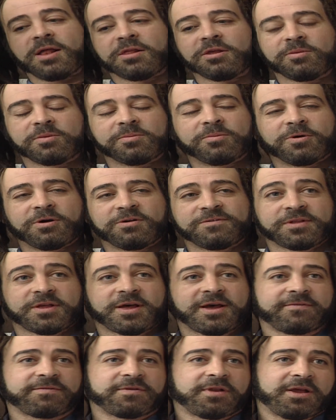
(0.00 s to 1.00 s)
a little bit more of a
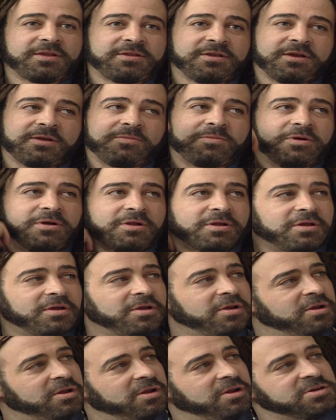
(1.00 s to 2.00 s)
life than I did, but
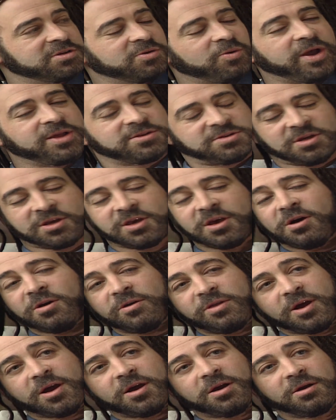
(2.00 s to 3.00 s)
there's a ways to
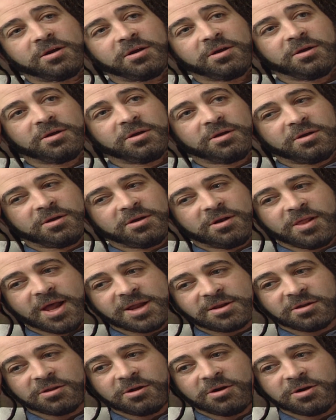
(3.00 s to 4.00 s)
go there. I
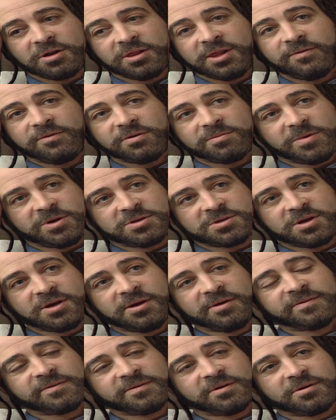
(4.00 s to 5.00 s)
like to learn to live with
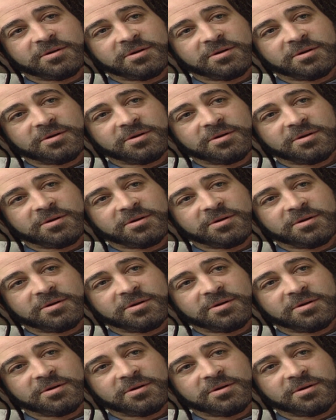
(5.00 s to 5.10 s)
myself.